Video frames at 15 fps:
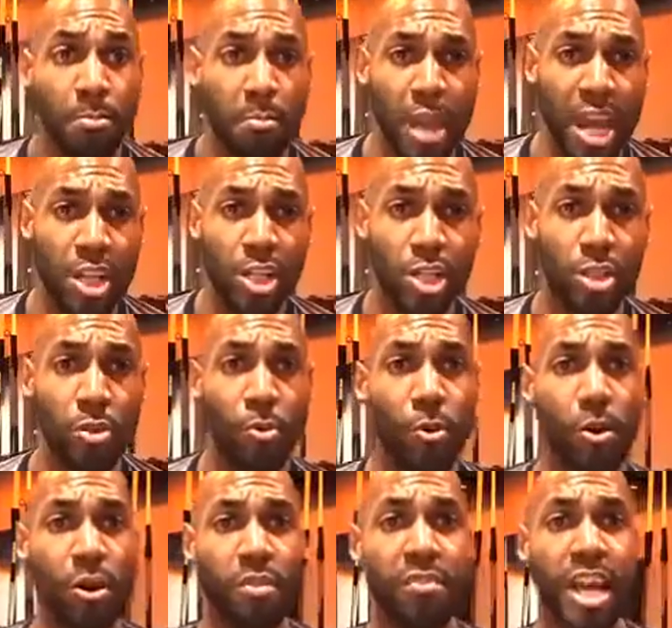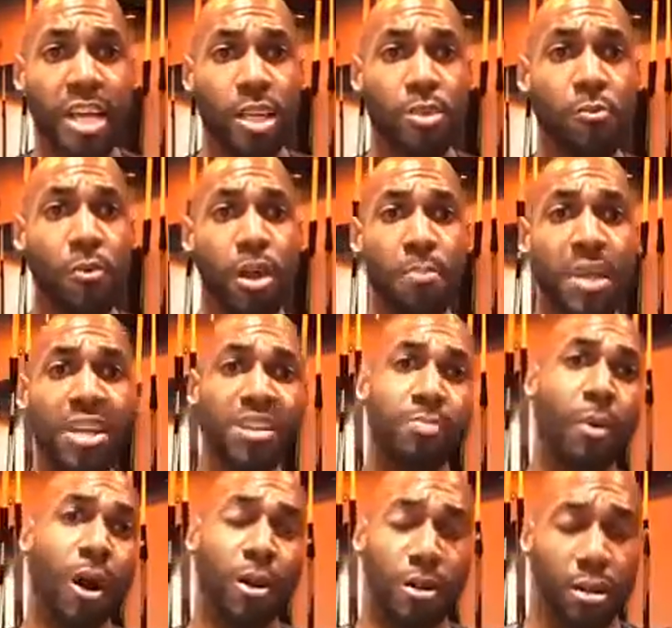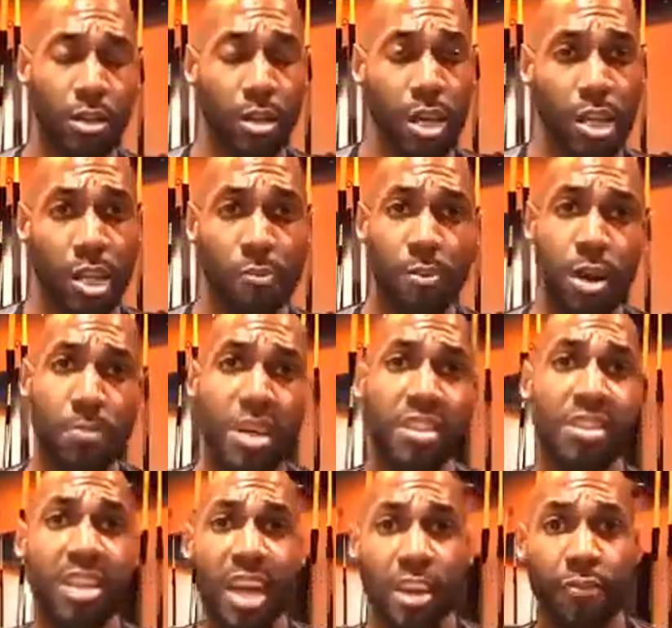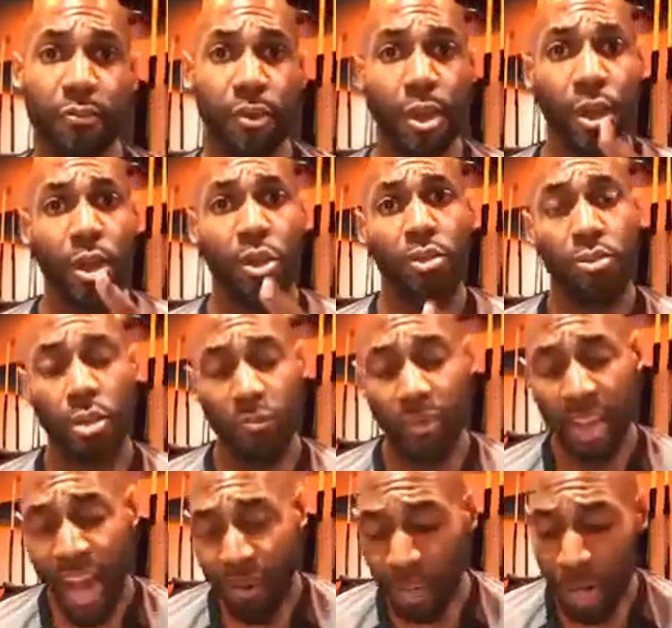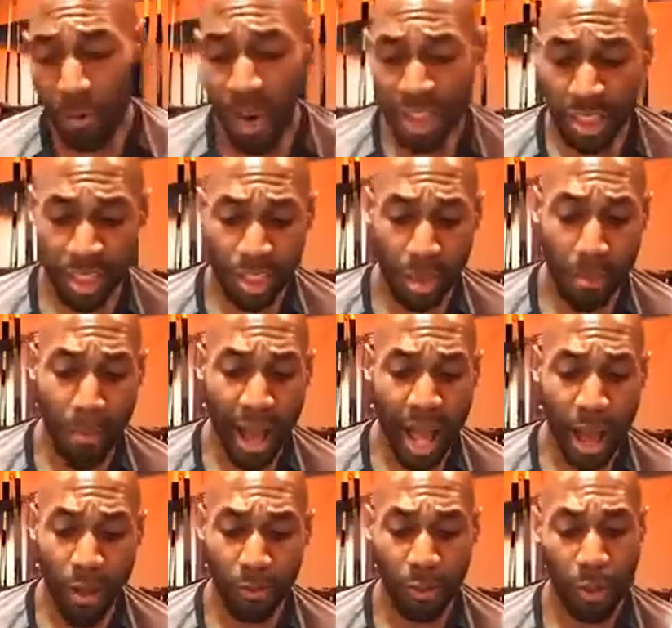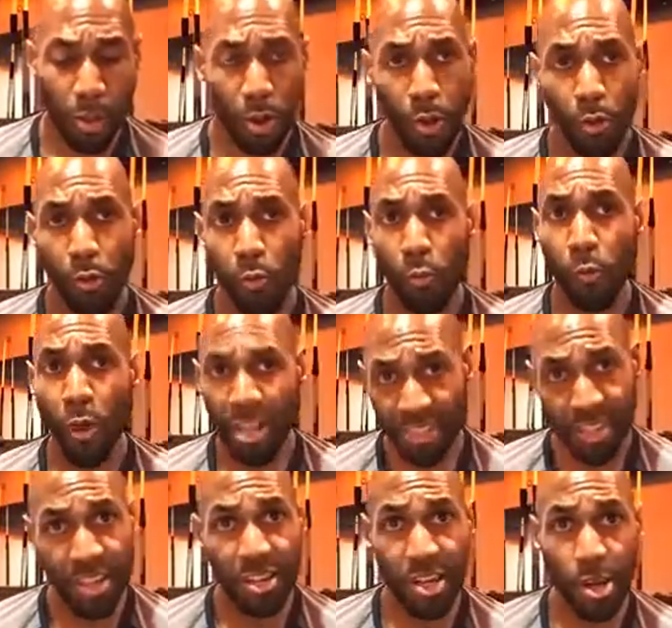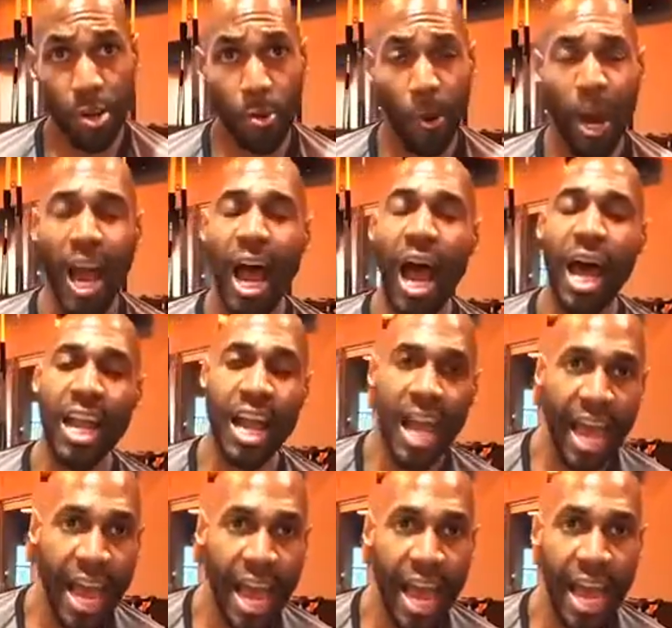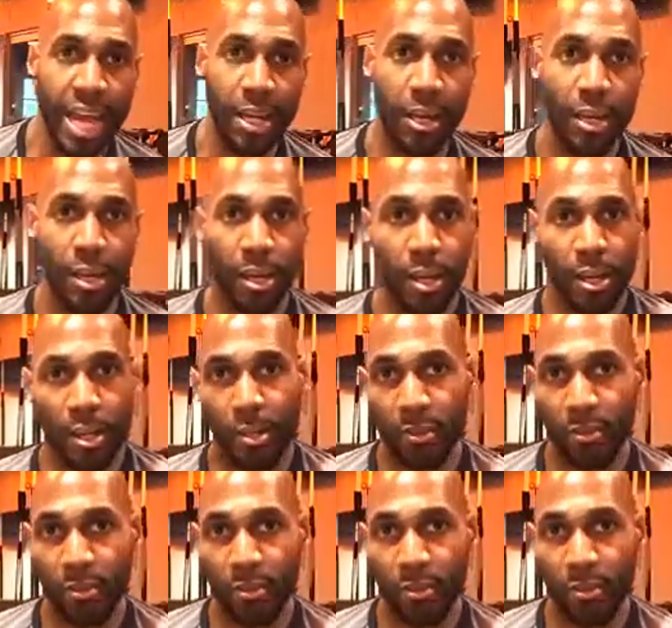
but make sure that you want to be smart and you want to be safe. So if you have any questions about what to do or how to add